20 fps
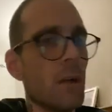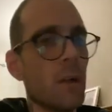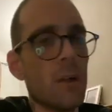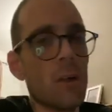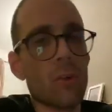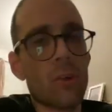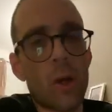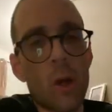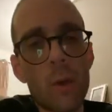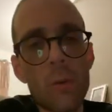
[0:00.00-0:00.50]

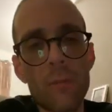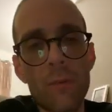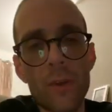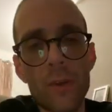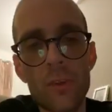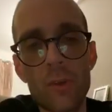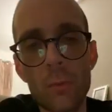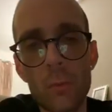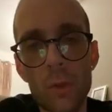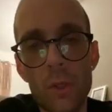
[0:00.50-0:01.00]
So hopefully
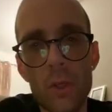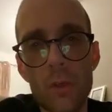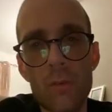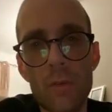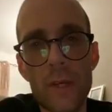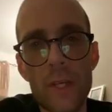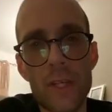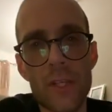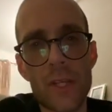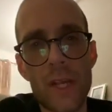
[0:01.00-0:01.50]
someone can
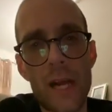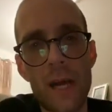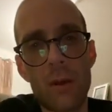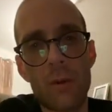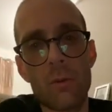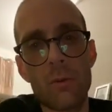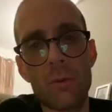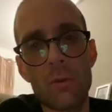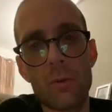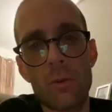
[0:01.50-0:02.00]
reach
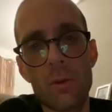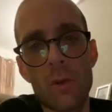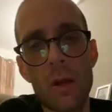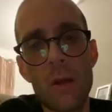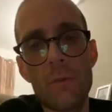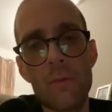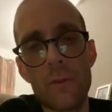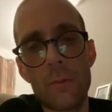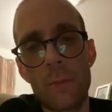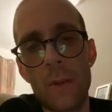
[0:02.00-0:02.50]
out,
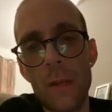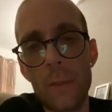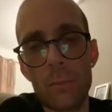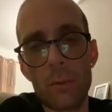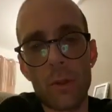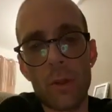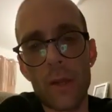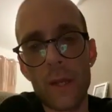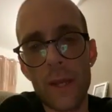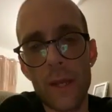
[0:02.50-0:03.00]
hopefully people
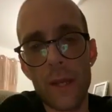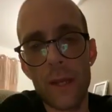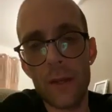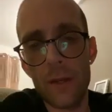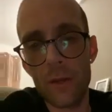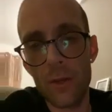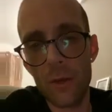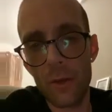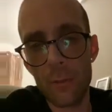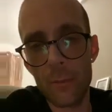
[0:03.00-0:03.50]
on here, you
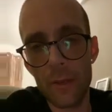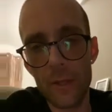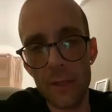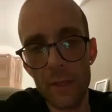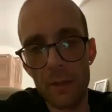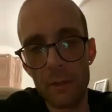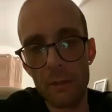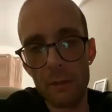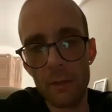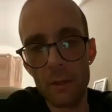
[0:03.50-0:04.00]
know what I mean,